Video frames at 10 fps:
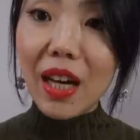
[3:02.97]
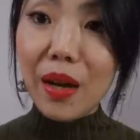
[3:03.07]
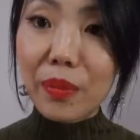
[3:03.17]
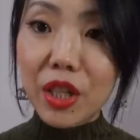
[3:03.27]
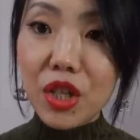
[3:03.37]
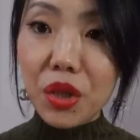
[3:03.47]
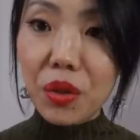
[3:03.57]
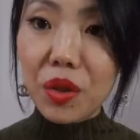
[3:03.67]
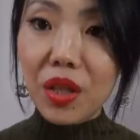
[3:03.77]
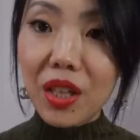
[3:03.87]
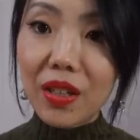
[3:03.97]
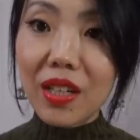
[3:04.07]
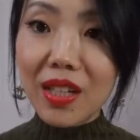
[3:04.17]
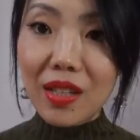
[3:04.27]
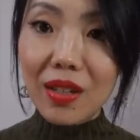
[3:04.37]
that I'm going to show you here
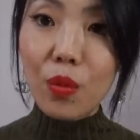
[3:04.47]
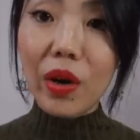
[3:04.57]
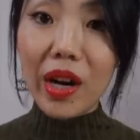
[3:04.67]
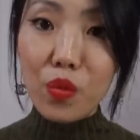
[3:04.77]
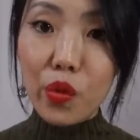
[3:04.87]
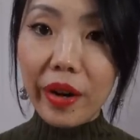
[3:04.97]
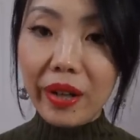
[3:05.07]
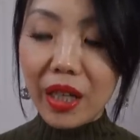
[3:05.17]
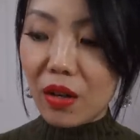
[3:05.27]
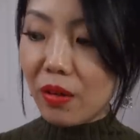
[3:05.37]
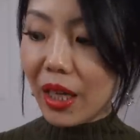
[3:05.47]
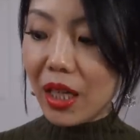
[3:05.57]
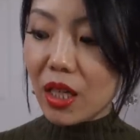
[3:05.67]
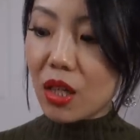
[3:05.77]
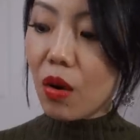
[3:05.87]
is what I'm wearing
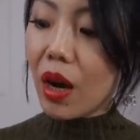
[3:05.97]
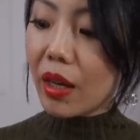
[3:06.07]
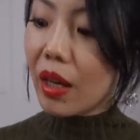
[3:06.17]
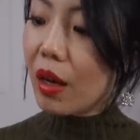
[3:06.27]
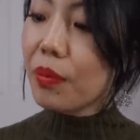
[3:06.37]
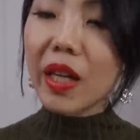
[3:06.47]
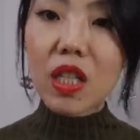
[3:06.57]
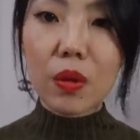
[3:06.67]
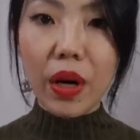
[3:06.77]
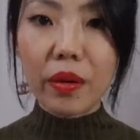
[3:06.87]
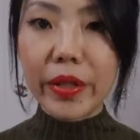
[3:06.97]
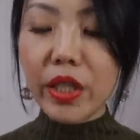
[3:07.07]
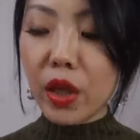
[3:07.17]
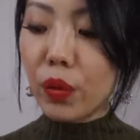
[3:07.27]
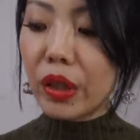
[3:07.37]
already. So I am
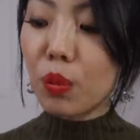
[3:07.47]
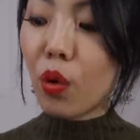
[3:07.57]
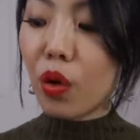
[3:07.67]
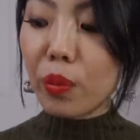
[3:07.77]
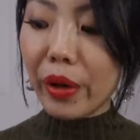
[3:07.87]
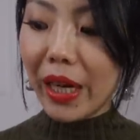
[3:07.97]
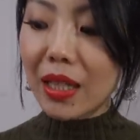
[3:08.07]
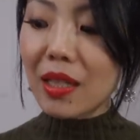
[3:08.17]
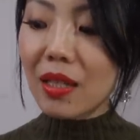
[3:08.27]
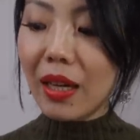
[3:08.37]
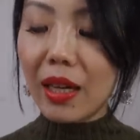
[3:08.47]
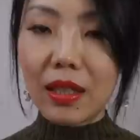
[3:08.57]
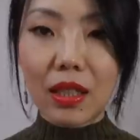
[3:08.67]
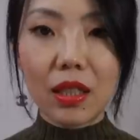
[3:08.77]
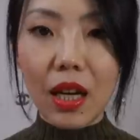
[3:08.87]
experimenting with more brands
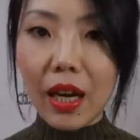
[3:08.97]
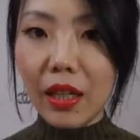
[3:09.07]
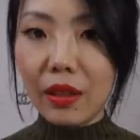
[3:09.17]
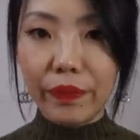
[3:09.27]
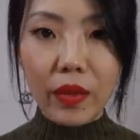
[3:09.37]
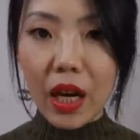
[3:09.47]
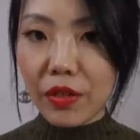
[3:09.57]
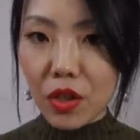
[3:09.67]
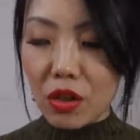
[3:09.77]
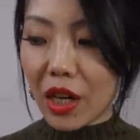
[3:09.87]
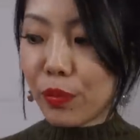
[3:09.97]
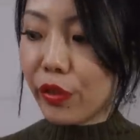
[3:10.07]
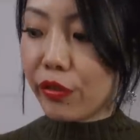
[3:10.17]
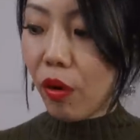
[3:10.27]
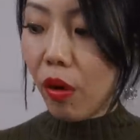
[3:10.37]
that I haven't tried
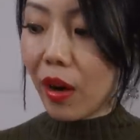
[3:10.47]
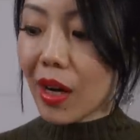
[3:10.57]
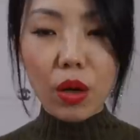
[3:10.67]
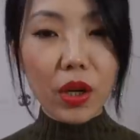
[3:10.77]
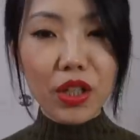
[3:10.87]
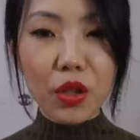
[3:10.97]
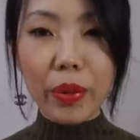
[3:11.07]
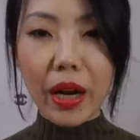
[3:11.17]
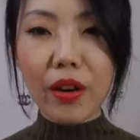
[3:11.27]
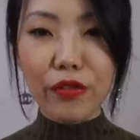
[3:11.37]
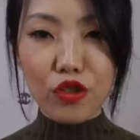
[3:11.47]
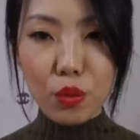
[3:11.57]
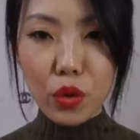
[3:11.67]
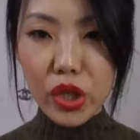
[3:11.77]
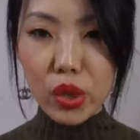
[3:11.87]
before. I wanted to buy a few
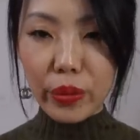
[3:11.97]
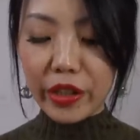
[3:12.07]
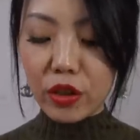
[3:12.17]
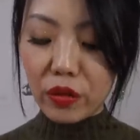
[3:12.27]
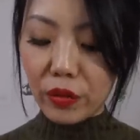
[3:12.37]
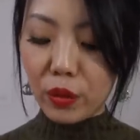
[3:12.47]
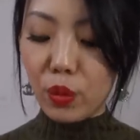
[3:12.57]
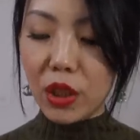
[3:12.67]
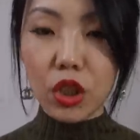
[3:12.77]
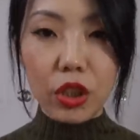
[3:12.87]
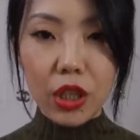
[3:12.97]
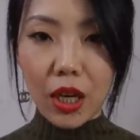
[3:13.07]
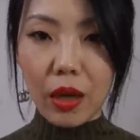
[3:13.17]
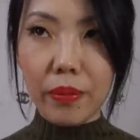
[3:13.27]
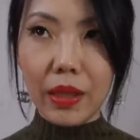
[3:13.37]
more sweaters for winter
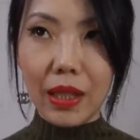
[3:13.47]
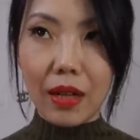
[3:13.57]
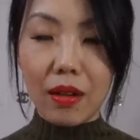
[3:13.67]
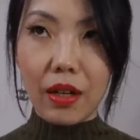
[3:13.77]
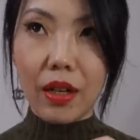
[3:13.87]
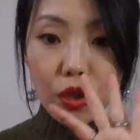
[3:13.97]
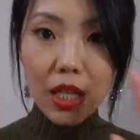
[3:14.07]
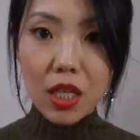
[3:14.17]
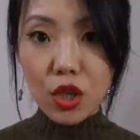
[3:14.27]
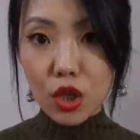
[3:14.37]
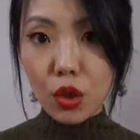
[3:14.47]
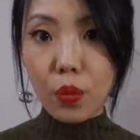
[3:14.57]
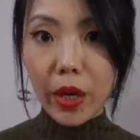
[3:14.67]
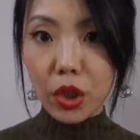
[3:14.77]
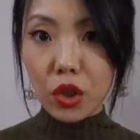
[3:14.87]
time, but that are transitional
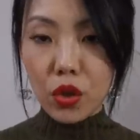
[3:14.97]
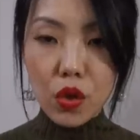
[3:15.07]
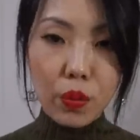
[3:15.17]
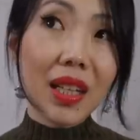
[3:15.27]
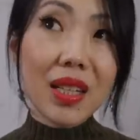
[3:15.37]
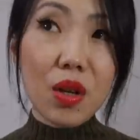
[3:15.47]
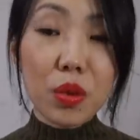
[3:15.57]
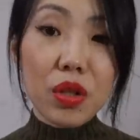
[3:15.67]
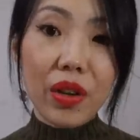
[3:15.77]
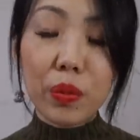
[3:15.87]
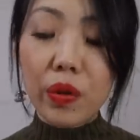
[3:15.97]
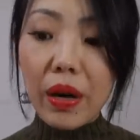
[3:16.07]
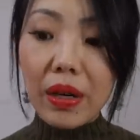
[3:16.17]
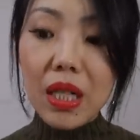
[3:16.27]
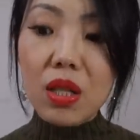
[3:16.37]
wear too. It is almost
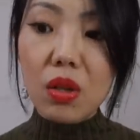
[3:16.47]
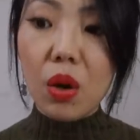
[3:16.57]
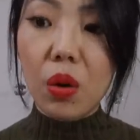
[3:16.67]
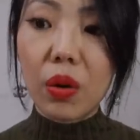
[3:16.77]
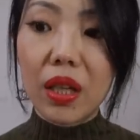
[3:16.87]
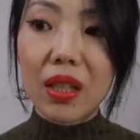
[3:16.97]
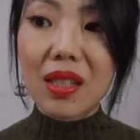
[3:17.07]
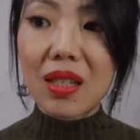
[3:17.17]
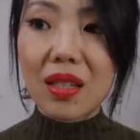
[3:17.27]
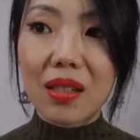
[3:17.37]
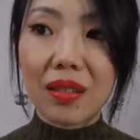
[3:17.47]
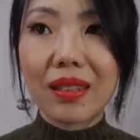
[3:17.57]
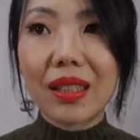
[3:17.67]
February, so it's